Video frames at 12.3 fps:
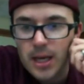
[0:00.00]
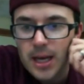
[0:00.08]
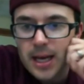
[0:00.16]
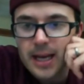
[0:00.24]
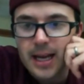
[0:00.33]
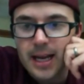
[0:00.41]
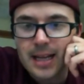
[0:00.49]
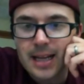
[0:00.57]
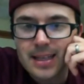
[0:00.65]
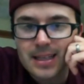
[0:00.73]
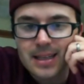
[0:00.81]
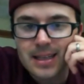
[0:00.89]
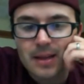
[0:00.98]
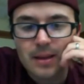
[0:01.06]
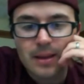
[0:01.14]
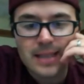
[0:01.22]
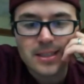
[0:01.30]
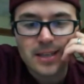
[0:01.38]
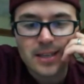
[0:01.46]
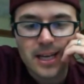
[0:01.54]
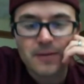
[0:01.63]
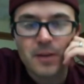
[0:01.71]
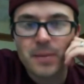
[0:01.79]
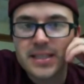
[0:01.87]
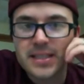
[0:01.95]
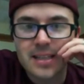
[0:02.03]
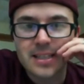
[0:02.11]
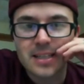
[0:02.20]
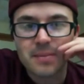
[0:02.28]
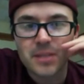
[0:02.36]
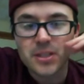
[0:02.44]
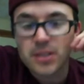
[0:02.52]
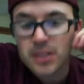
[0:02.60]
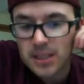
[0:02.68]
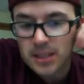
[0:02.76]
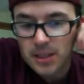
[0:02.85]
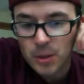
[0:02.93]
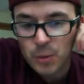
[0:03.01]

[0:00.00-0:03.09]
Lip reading: And I think that's kind of our mentality in Michigan.